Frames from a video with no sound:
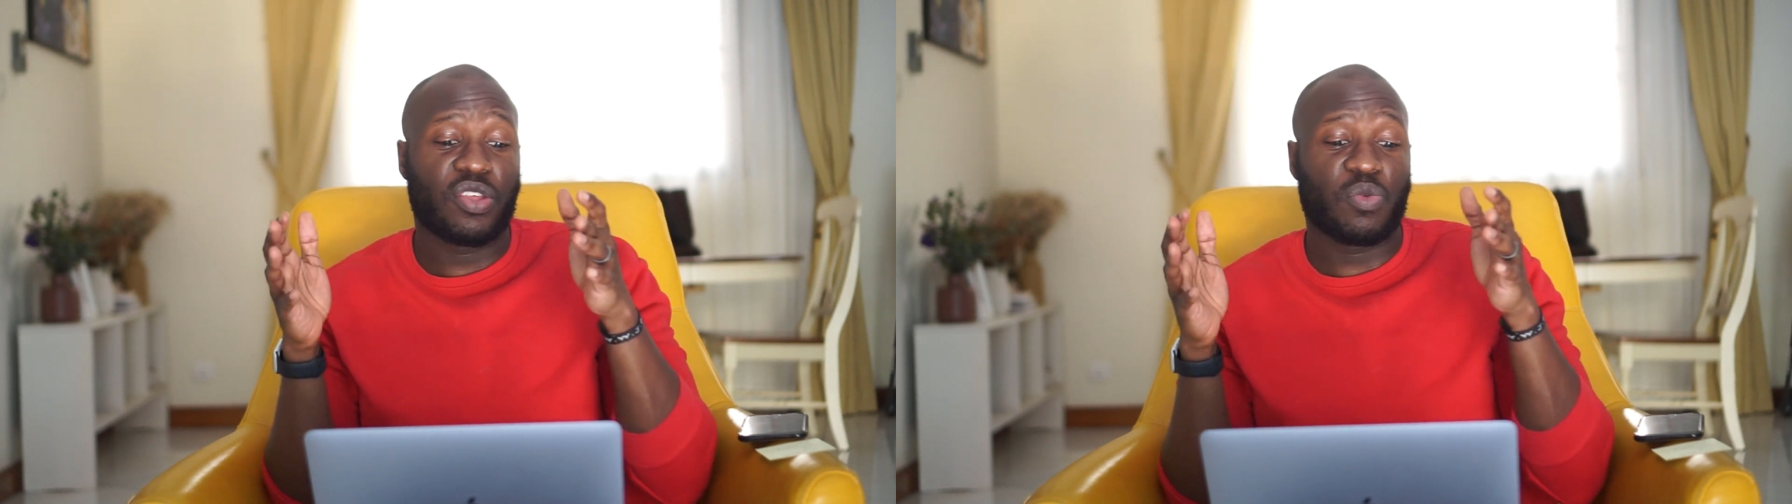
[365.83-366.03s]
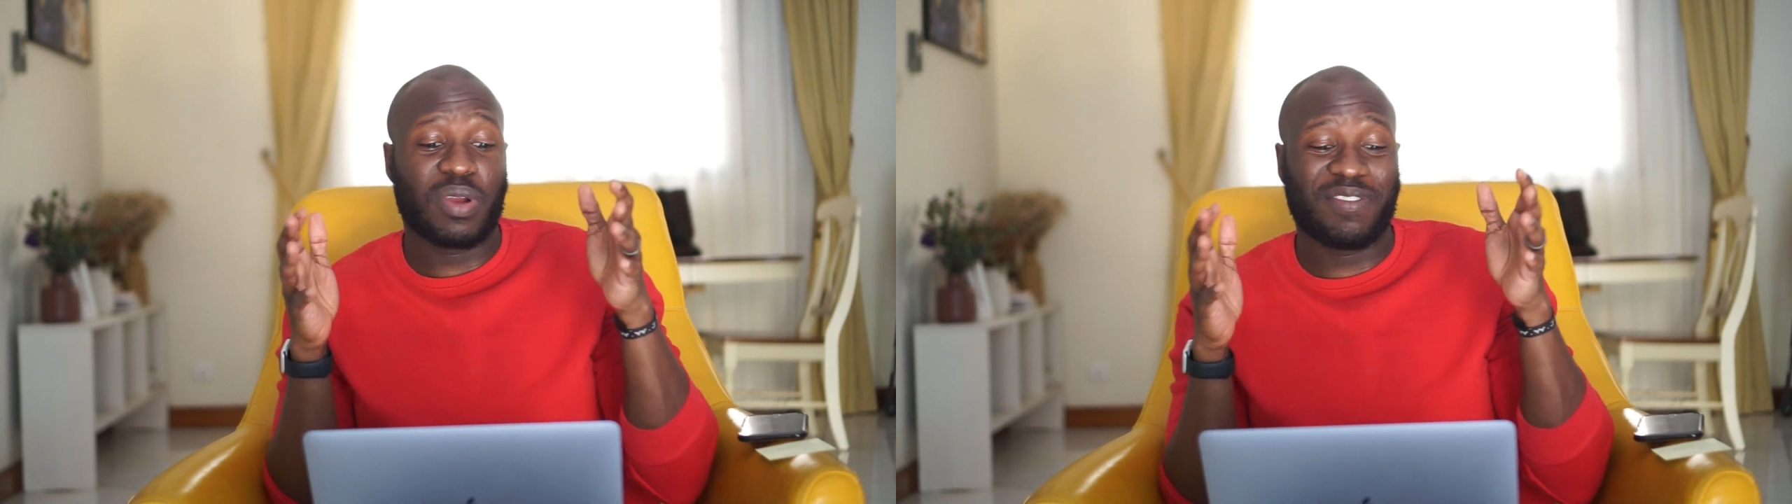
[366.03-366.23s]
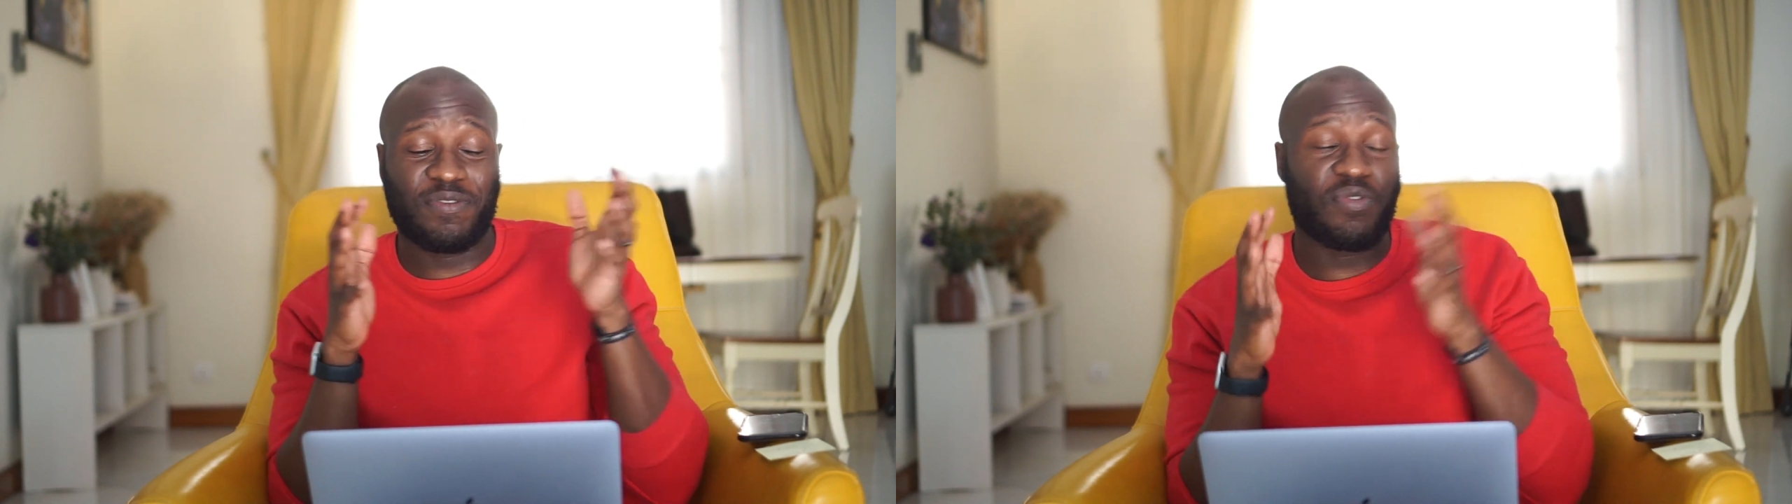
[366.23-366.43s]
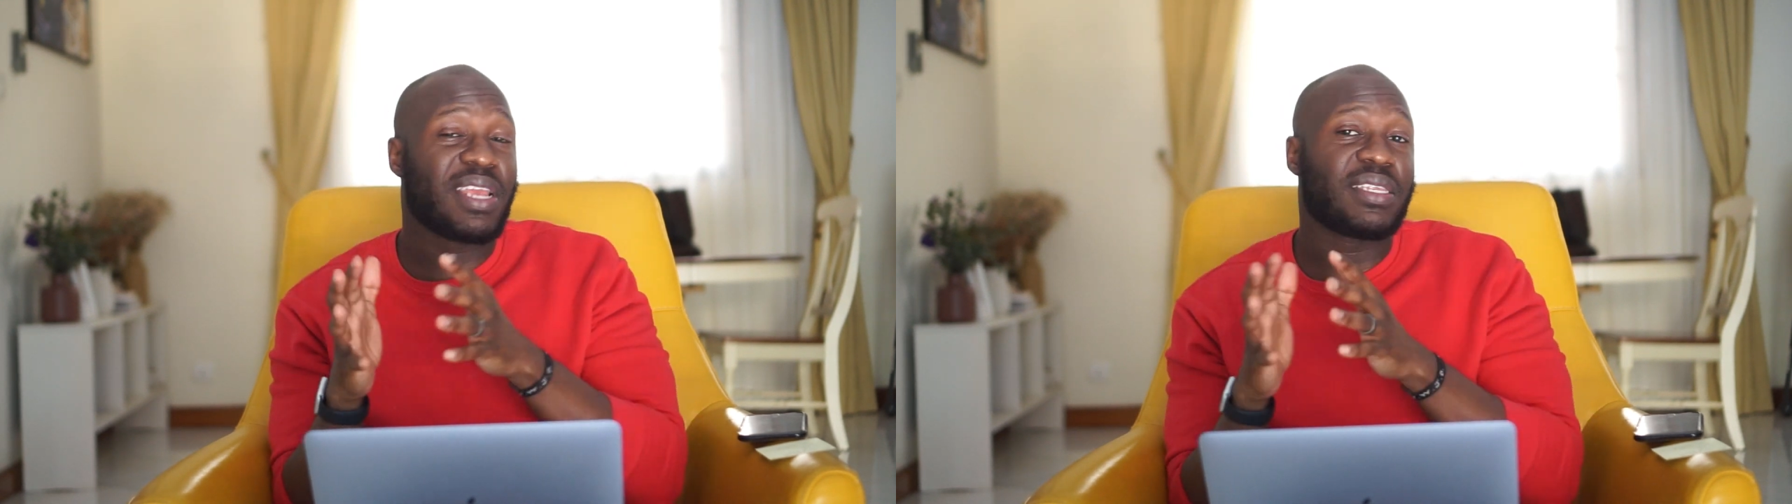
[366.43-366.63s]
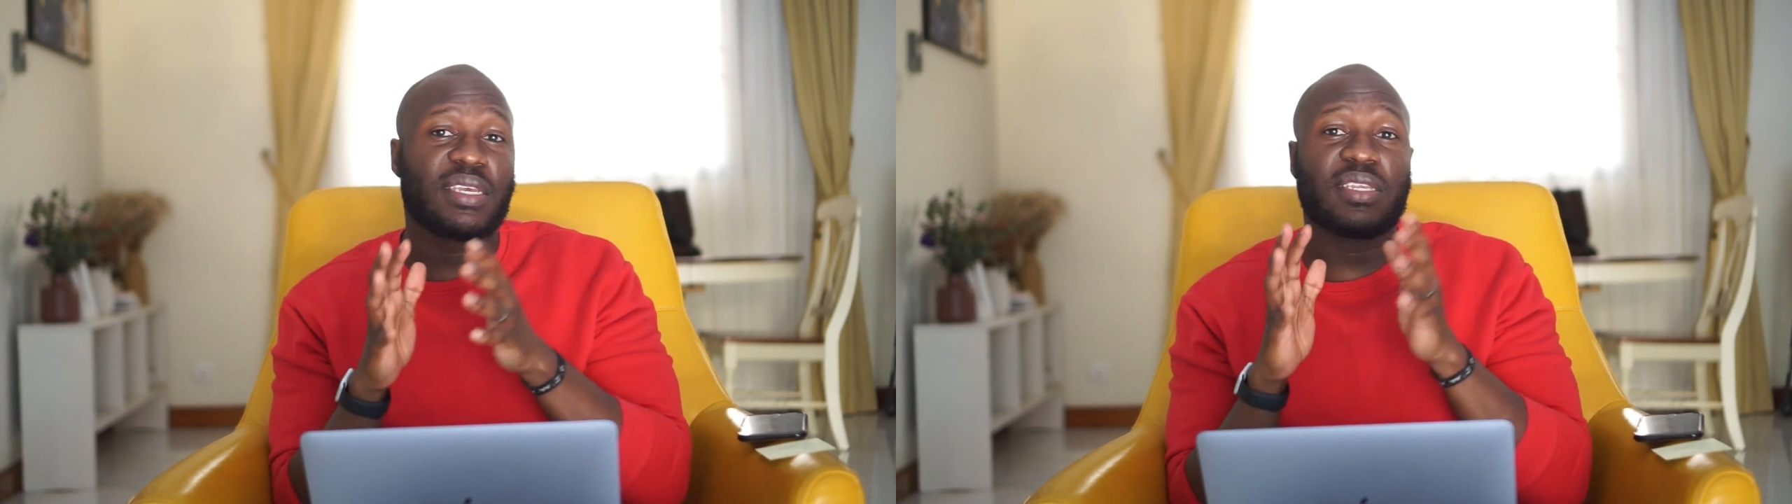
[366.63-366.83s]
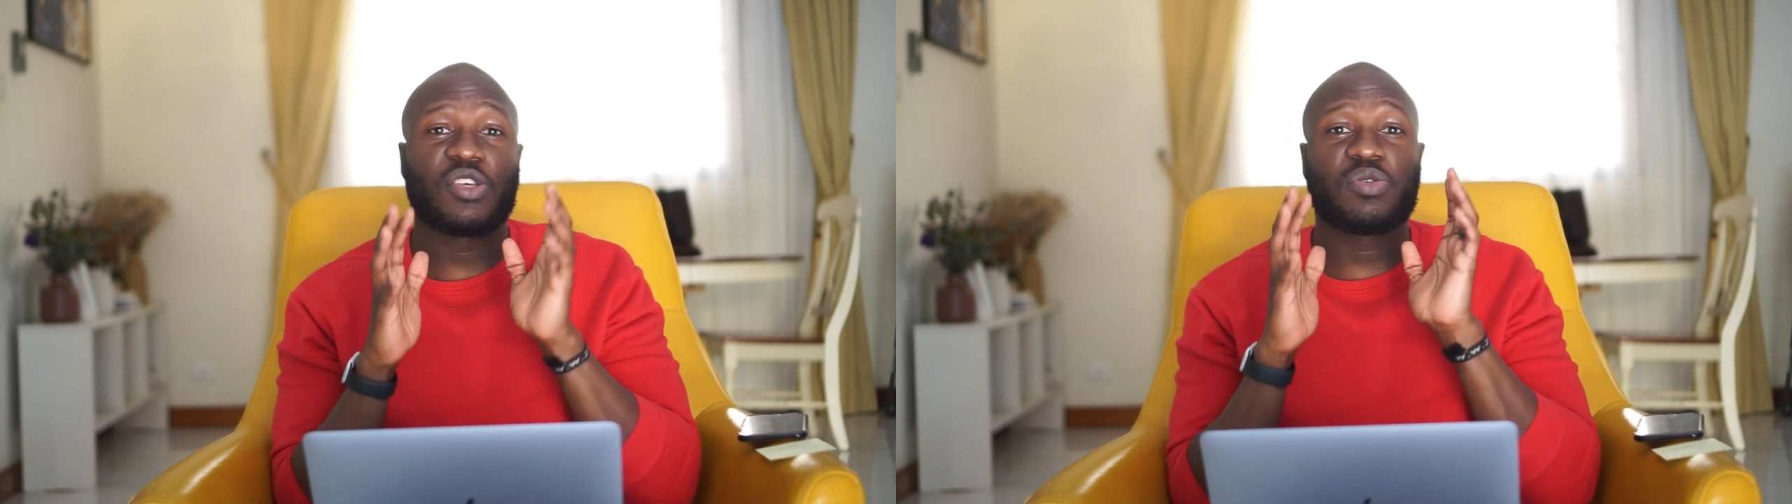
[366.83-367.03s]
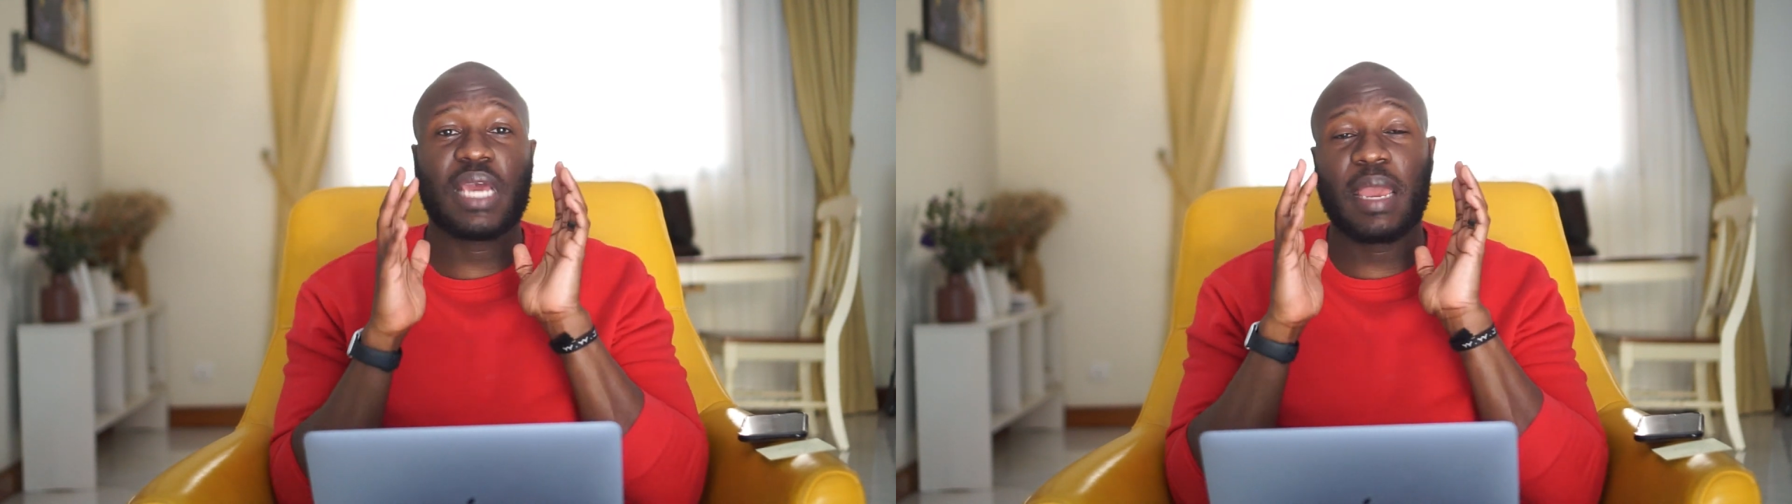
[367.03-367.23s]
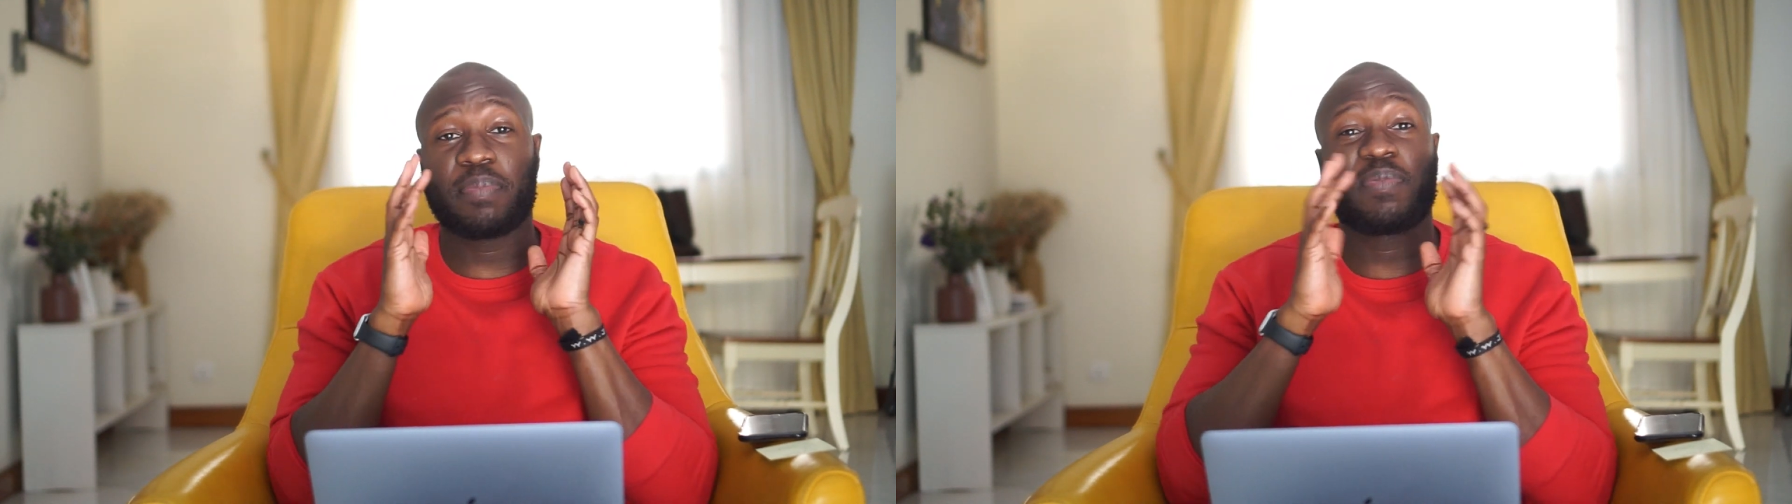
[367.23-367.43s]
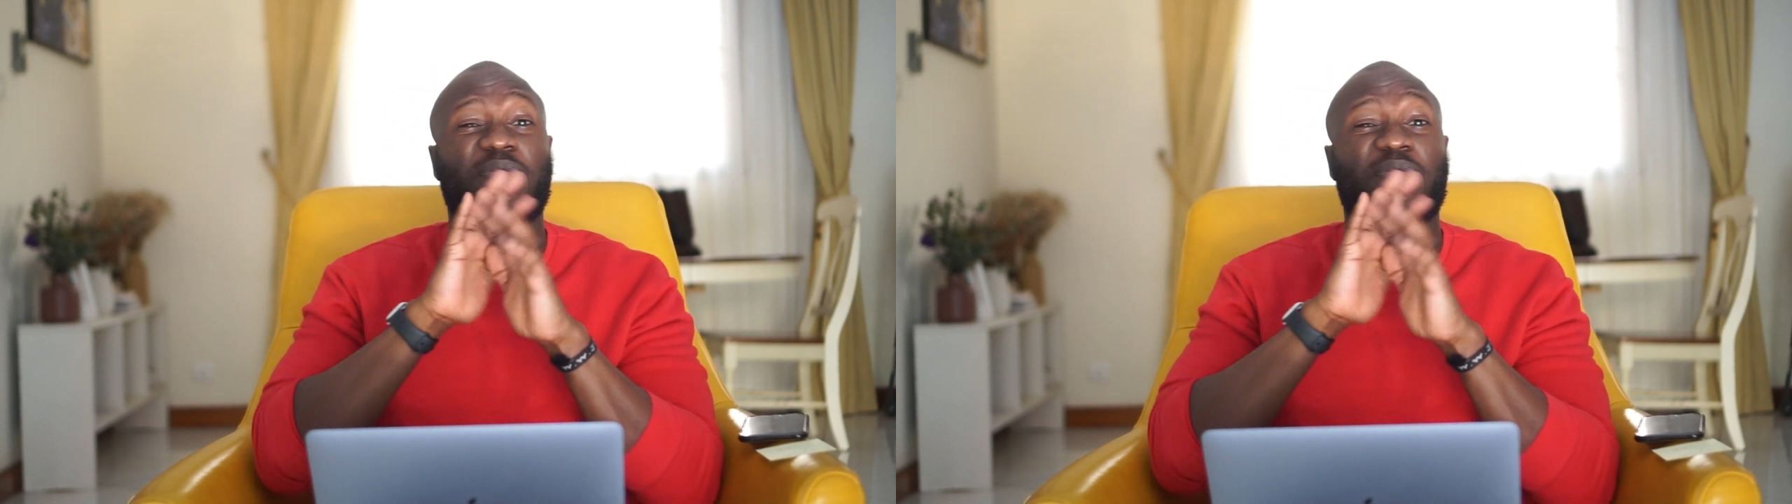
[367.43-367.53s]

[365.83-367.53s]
what phrases you type